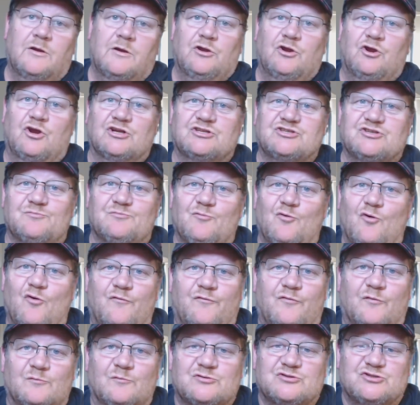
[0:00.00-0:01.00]
You got some more
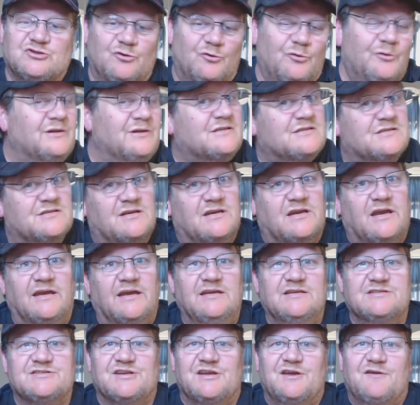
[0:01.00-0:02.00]
from Zo. It's
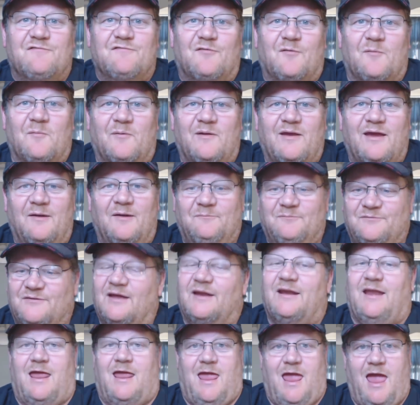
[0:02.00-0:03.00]
KZ here from
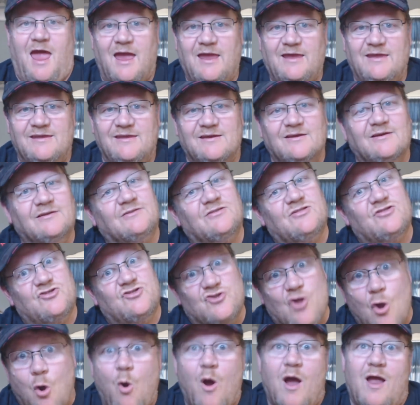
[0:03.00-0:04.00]
Clapton. How you
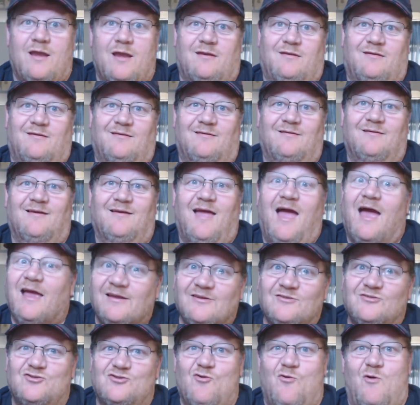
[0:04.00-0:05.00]
doing? How
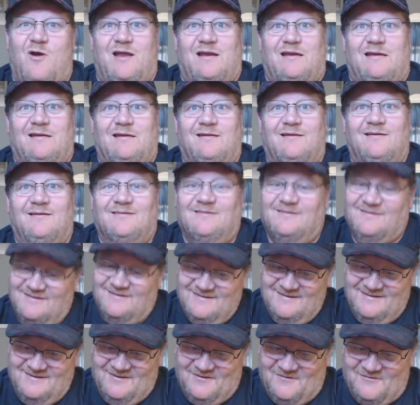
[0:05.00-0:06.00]
you doing?
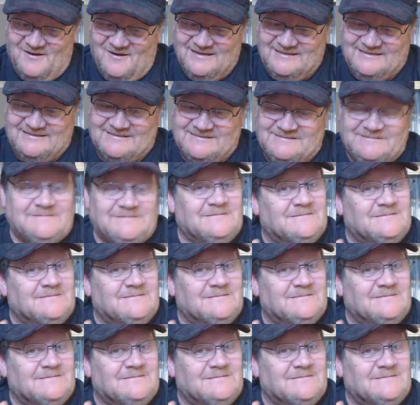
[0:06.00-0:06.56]
Alright.